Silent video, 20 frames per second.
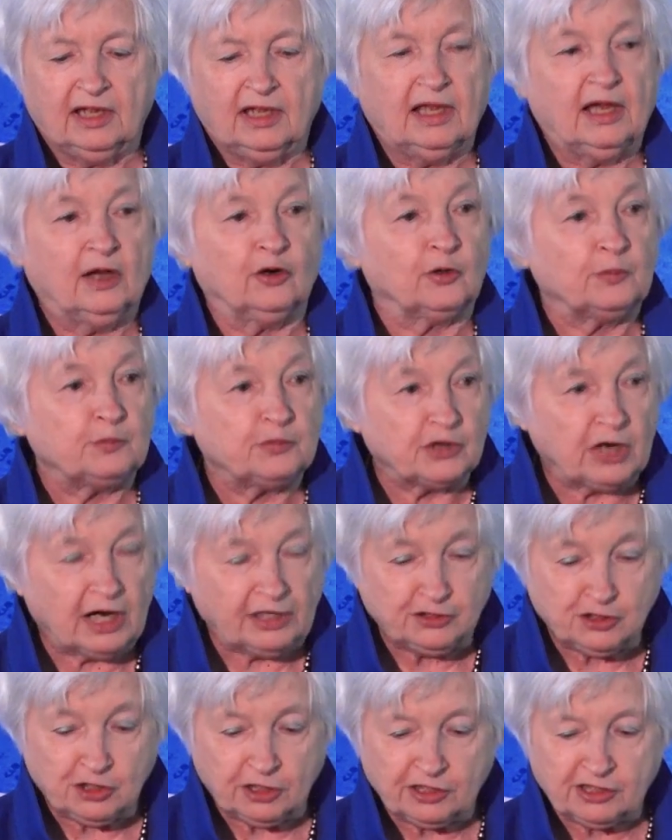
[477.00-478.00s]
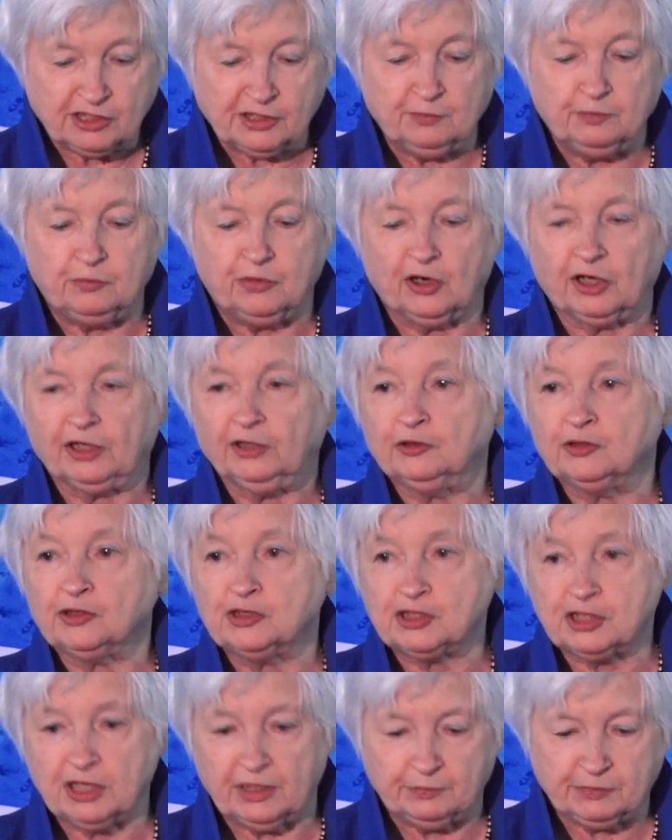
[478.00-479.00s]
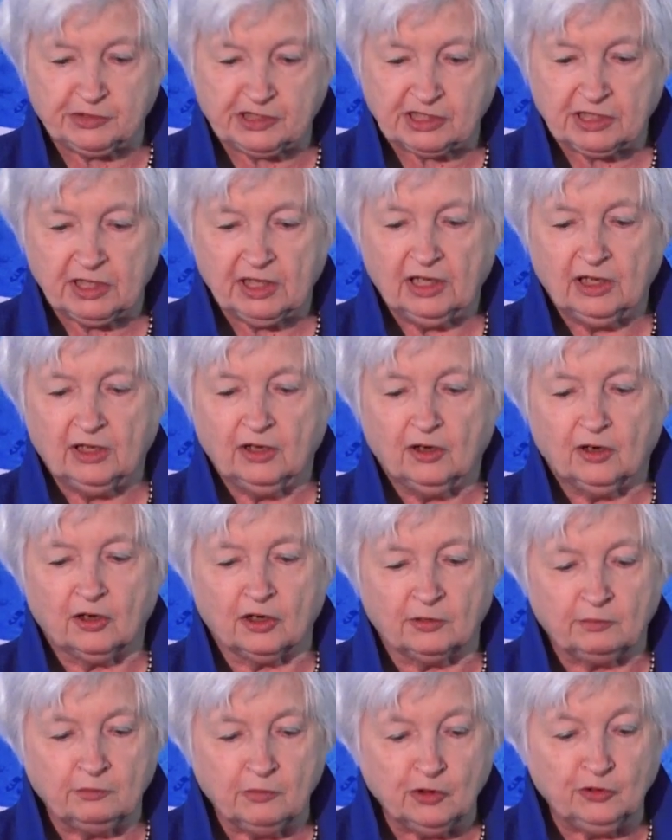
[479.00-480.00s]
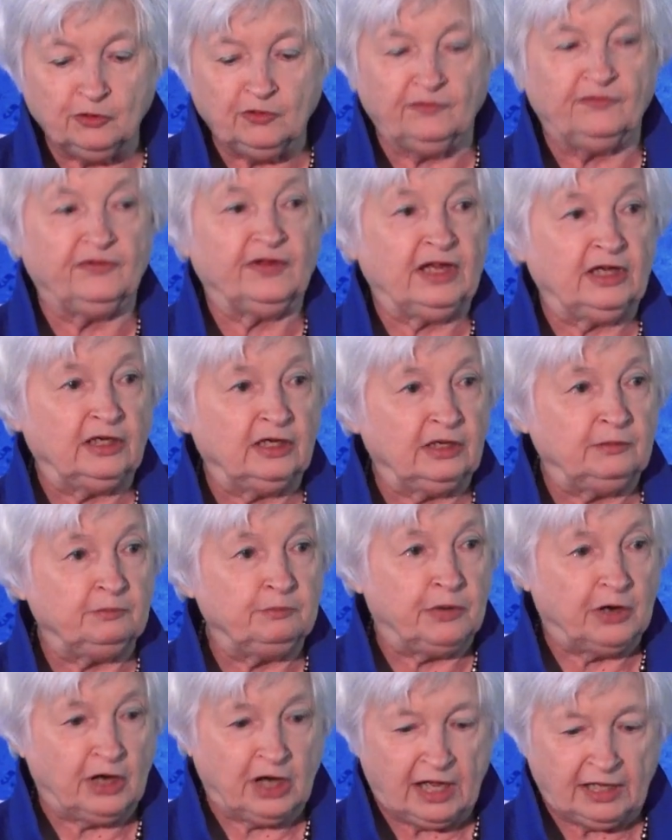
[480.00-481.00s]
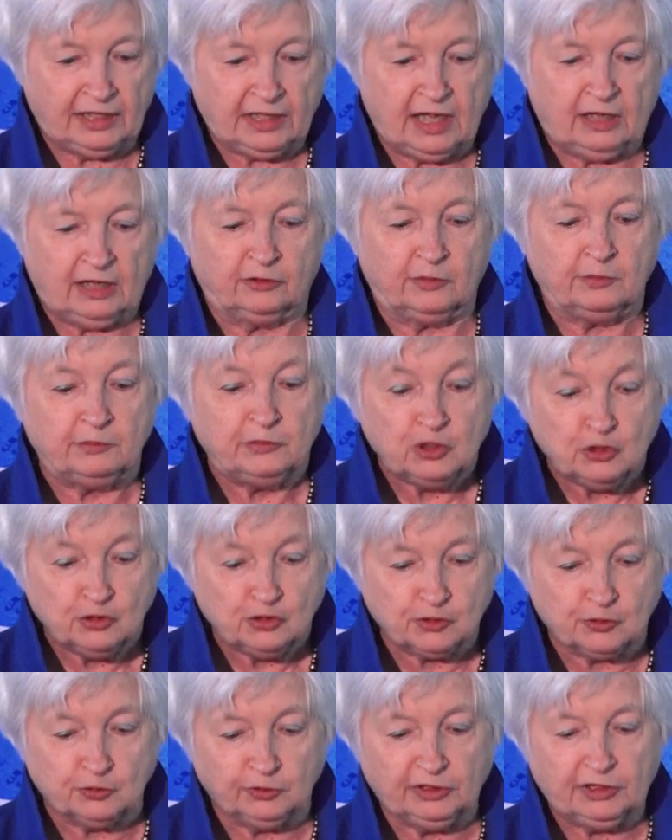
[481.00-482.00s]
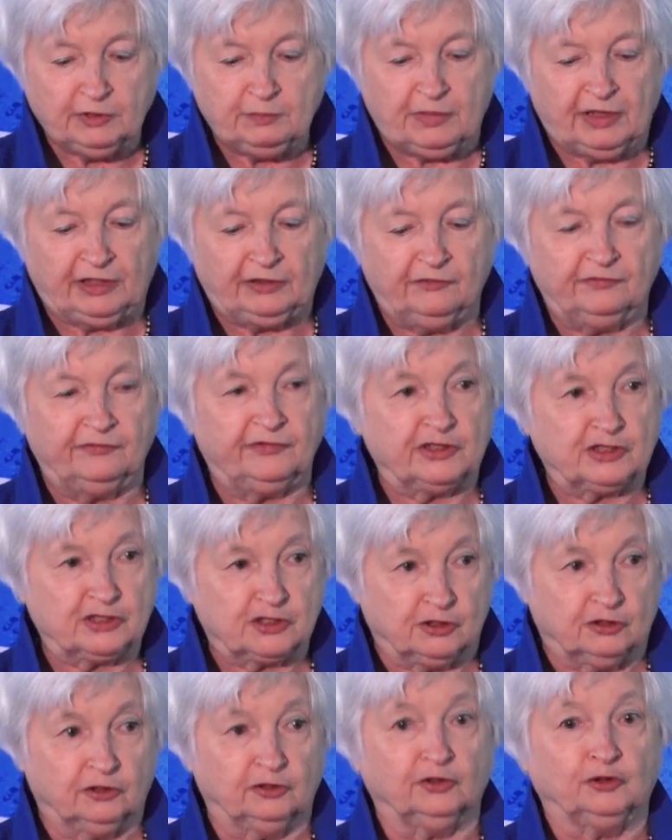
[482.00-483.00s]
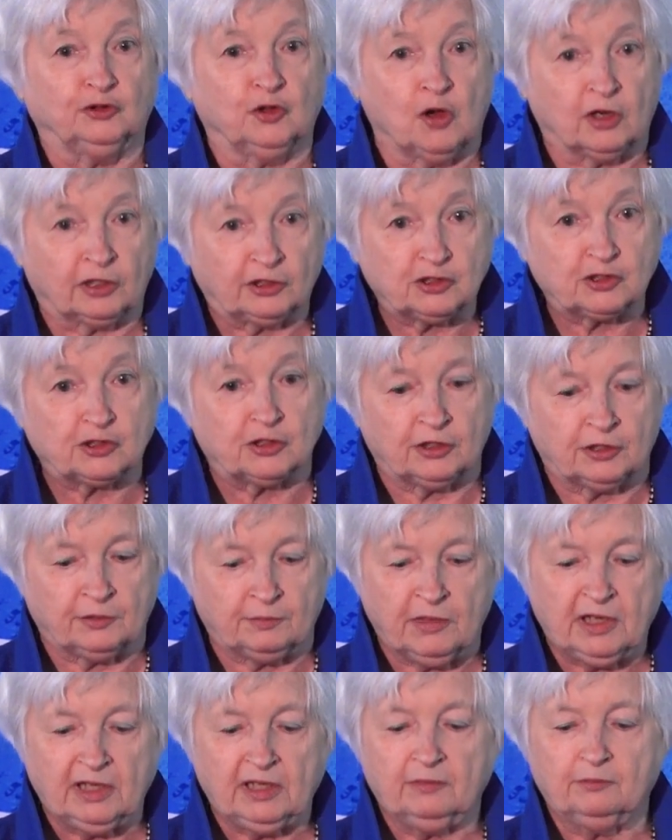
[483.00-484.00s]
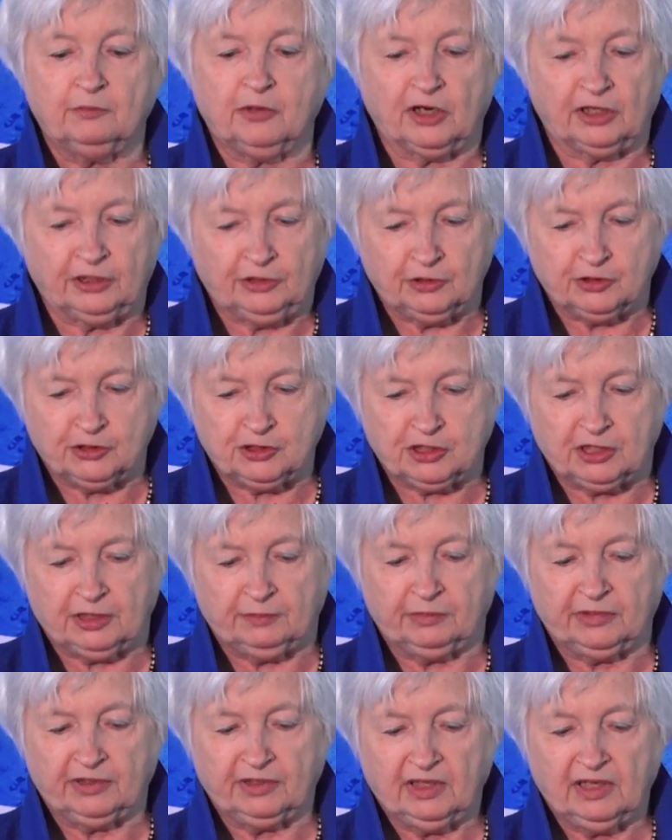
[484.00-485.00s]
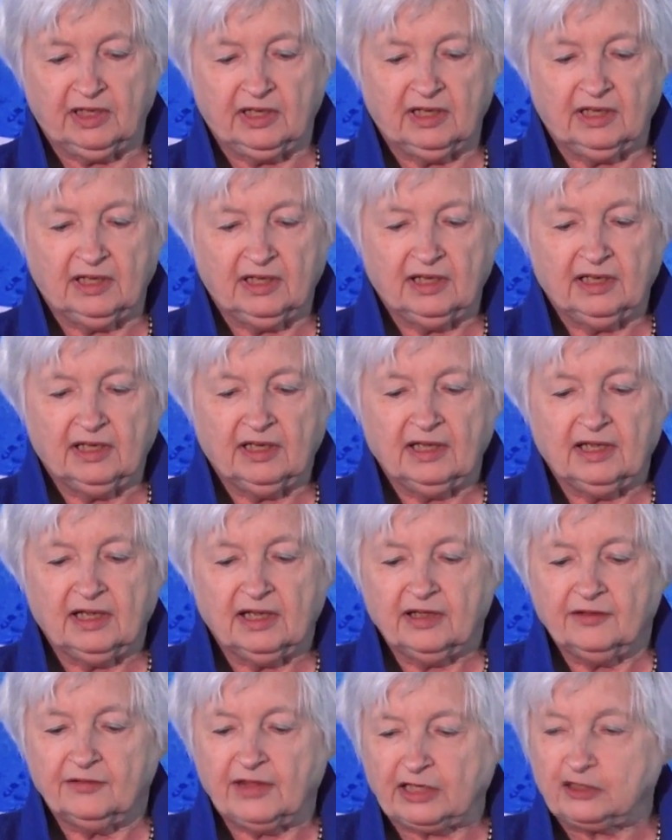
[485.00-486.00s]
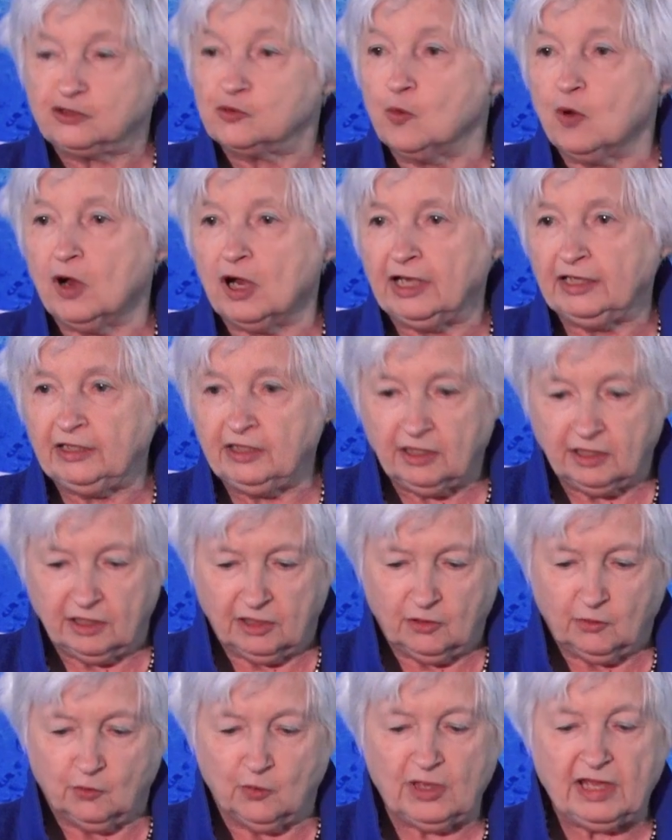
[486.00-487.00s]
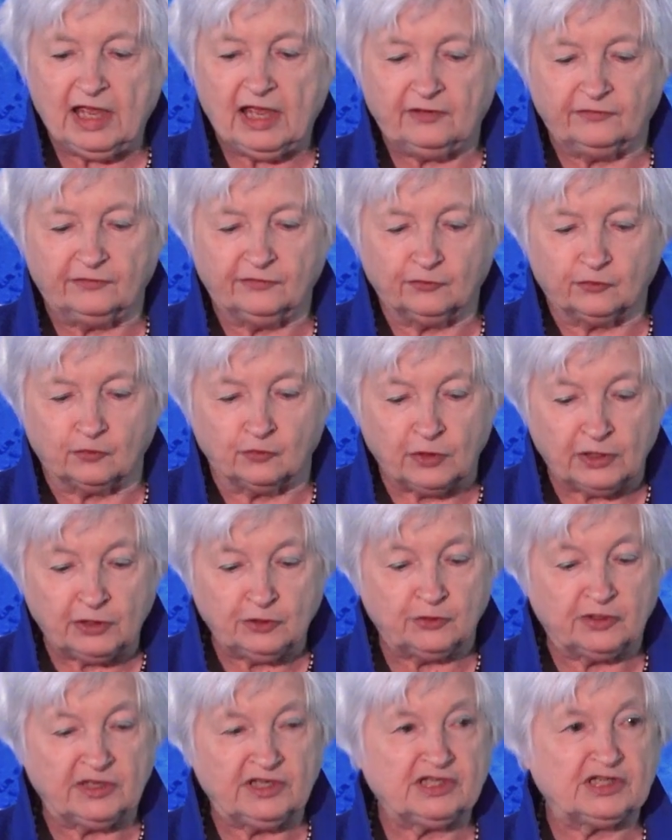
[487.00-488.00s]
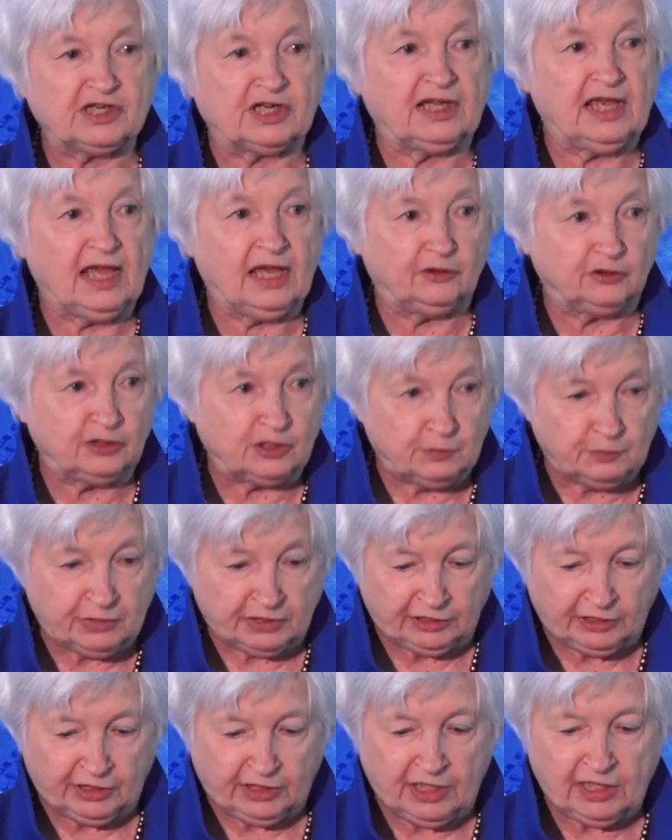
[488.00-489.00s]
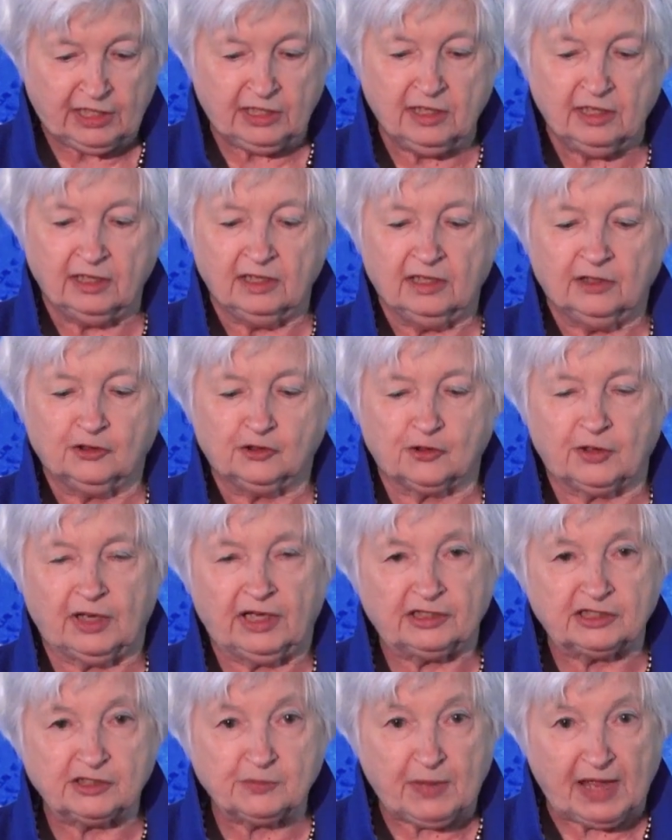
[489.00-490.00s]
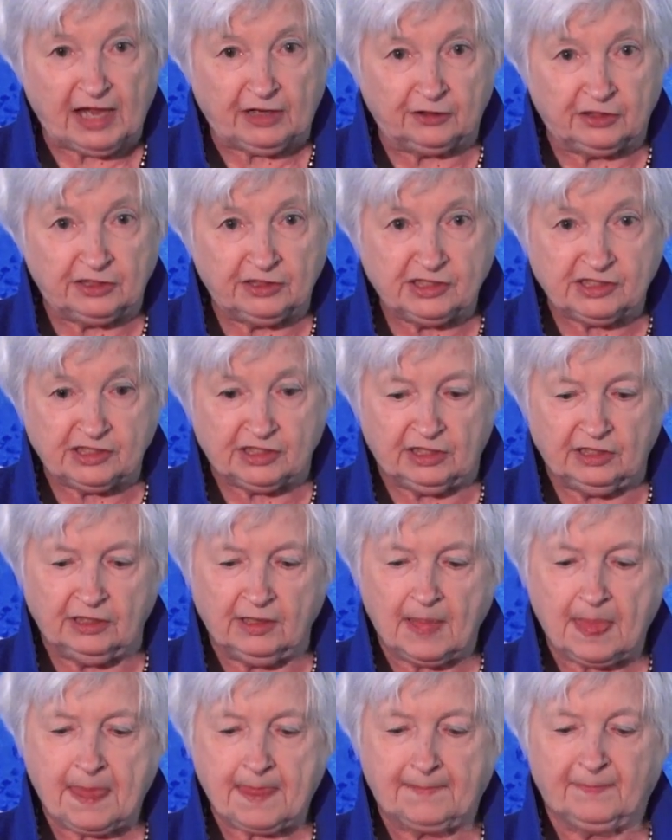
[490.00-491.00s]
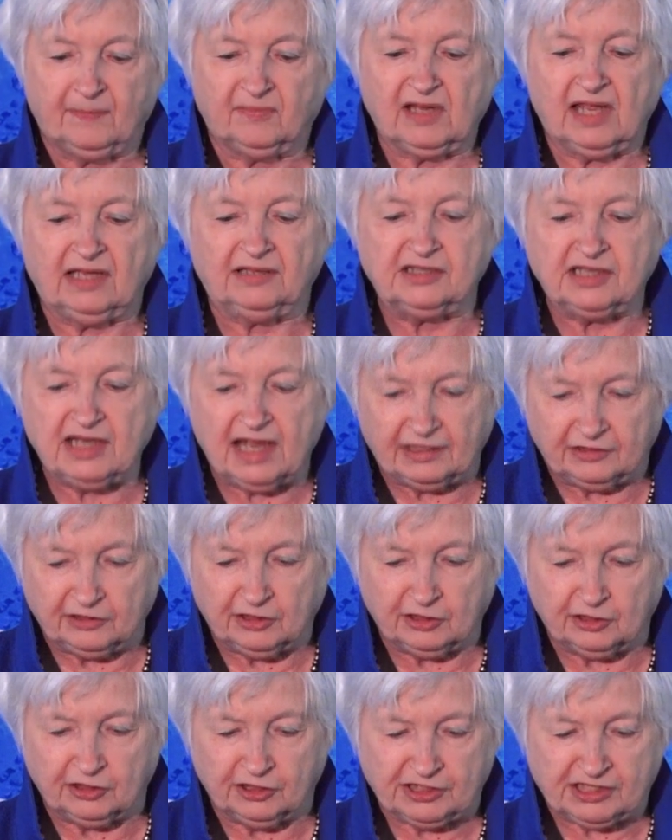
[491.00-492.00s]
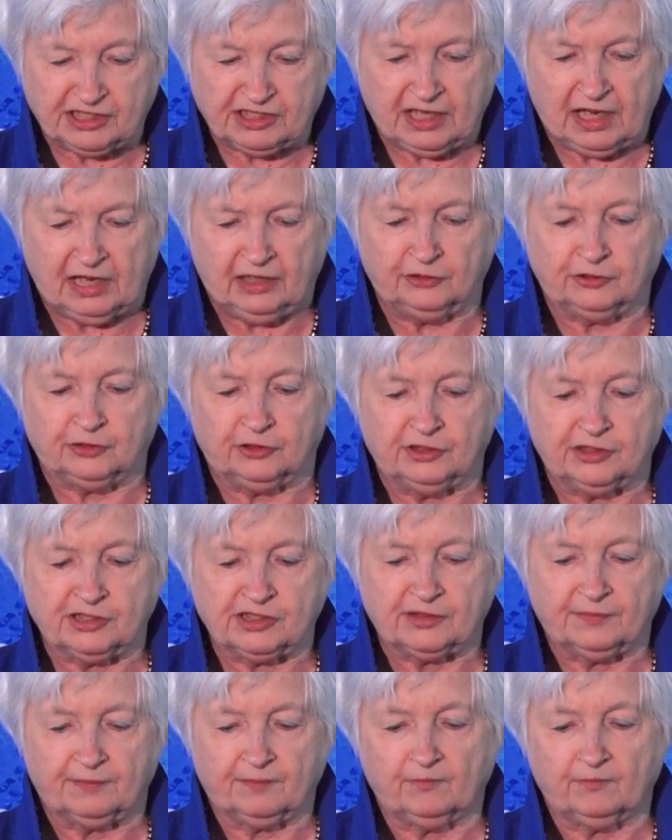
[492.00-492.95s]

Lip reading: Our projects and partnerships are motivated by mutually beneficial long-term partnership. That's why we have rigorous accountability, transparency, and technical standards.